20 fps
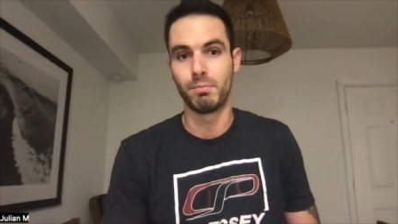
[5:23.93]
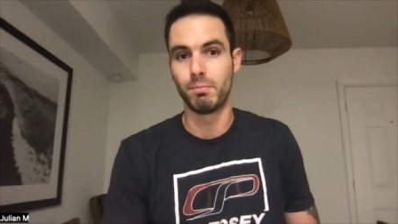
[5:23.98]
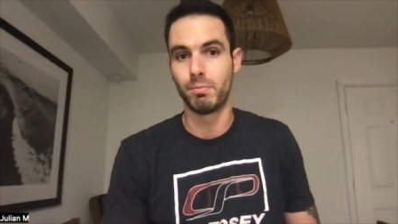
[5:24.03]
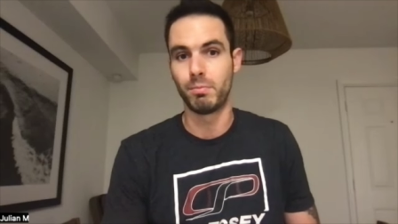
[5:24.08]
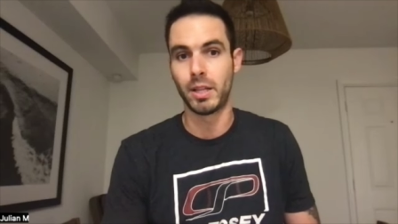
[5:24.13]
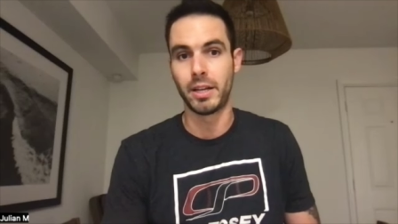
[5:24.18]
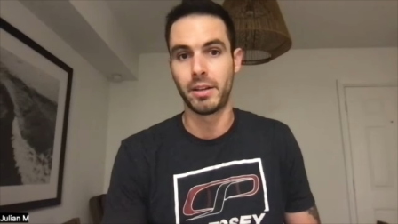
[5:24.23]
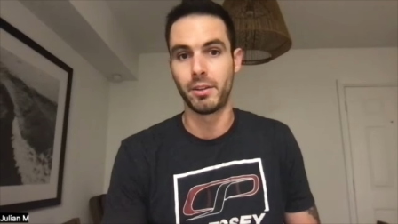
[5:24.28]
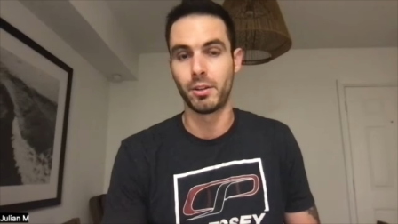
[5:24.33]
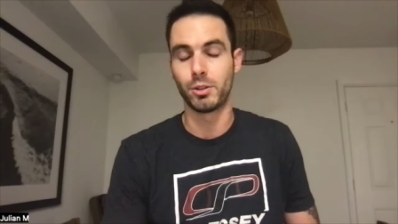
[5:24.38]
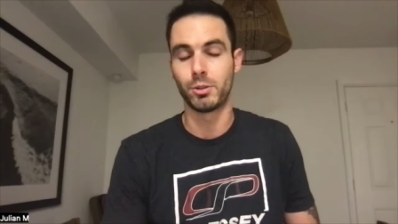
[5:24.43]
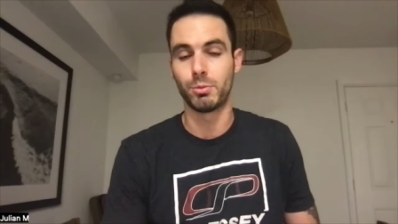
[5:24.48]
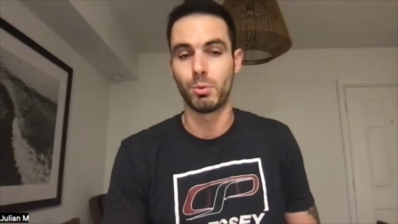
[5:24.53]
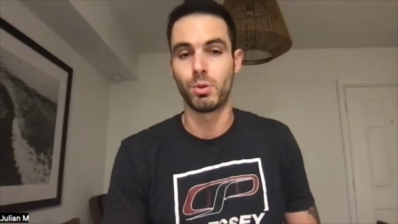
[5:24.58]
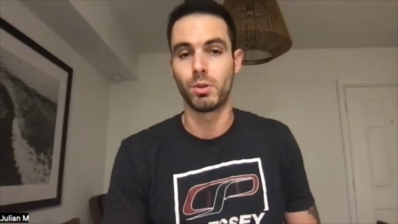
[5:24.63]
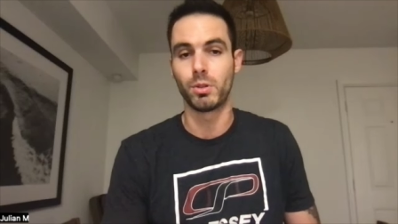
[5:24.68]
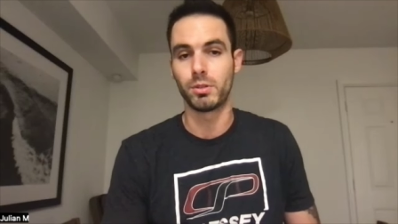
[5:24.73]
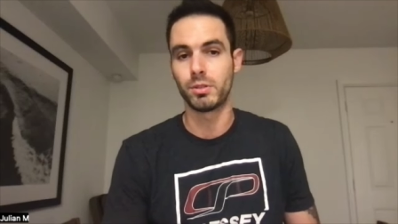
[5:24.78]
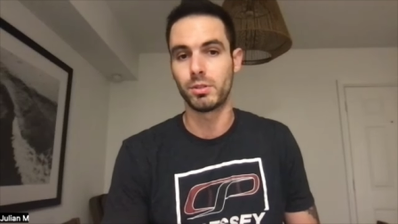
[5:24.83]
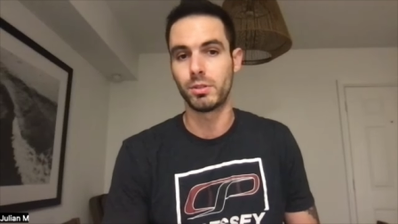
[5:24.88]
play in their
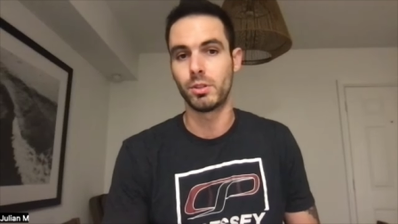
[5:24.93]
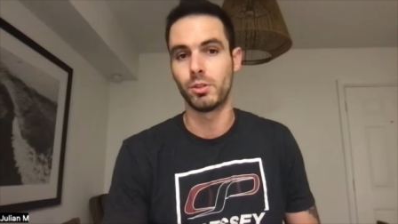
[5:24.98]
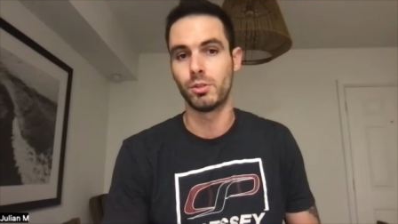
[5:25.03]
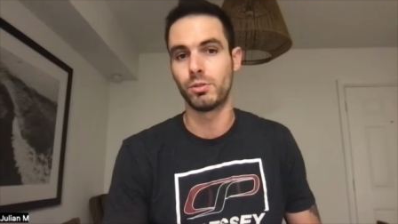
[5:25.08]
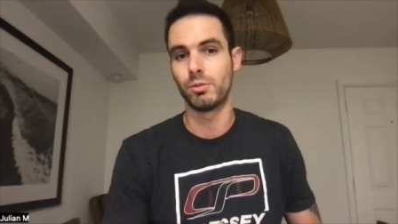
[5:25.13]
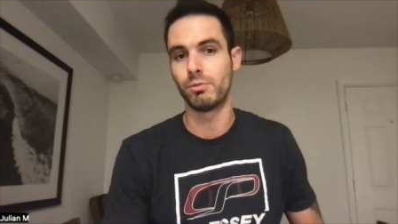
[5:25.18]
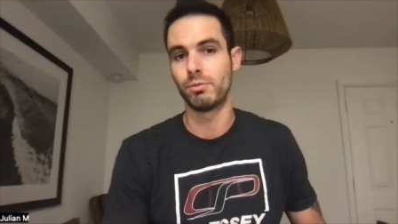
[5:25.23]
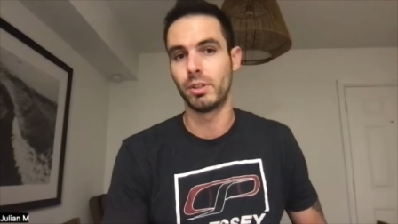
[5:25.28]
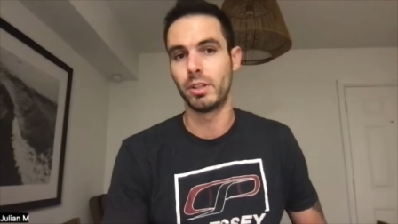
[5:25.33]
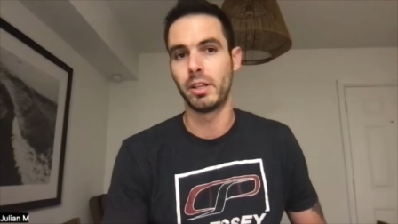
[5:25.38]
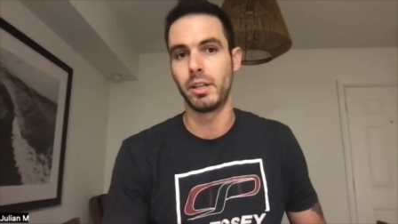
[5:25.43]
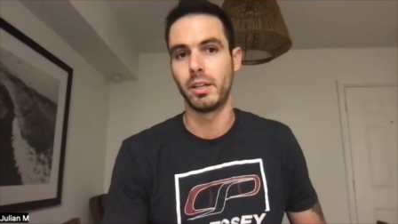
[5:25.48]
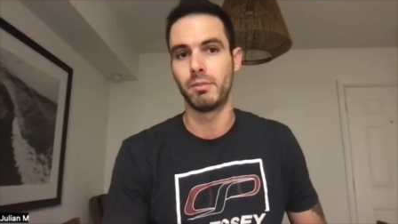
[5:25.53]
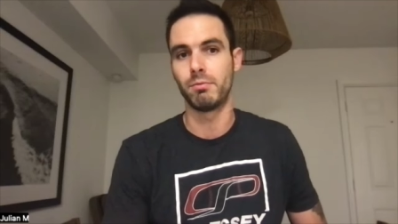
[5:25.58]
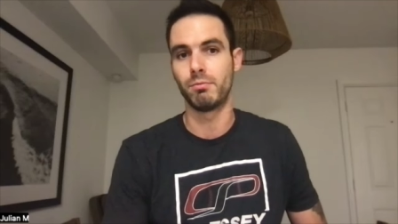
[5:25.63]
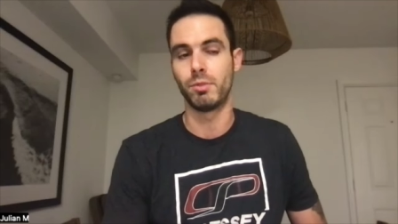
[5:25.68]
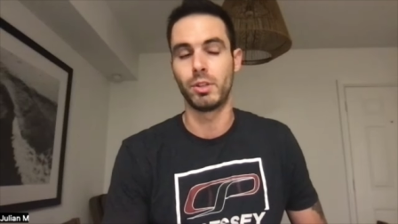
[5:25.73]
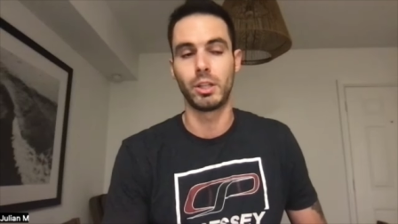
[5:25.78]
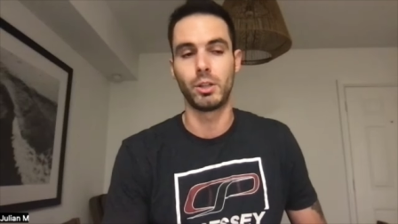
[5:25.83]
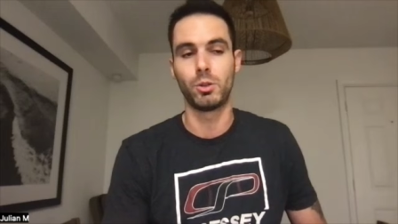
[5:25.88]
sports. So it's really
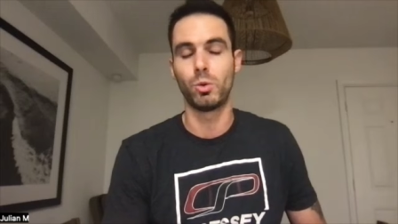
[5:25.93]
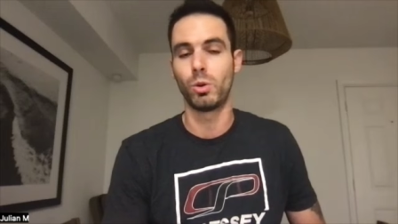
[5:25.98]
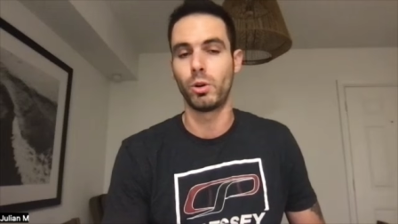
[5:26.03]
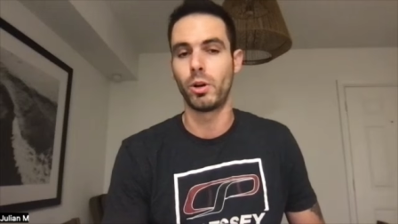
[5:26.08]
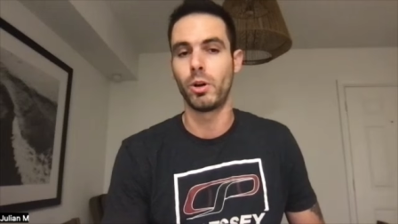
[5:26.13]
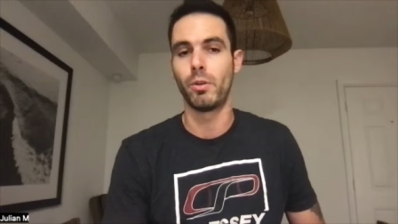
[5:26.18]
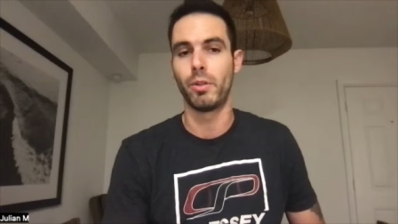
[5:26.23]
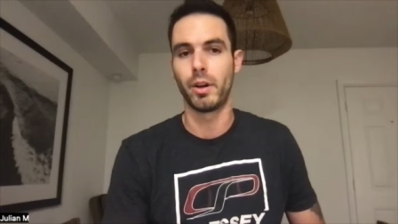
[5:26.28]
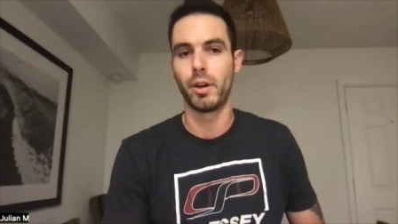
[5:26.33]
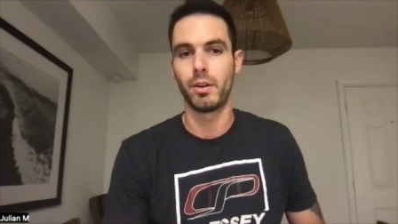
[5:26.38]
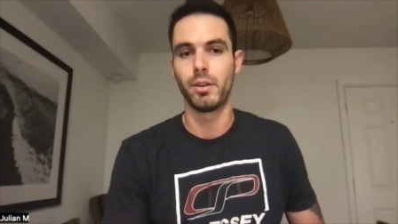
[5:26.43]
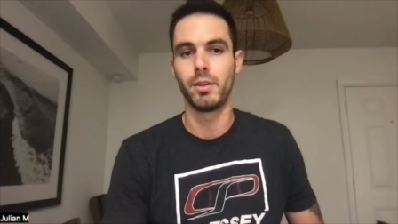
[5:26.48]
really cool to go there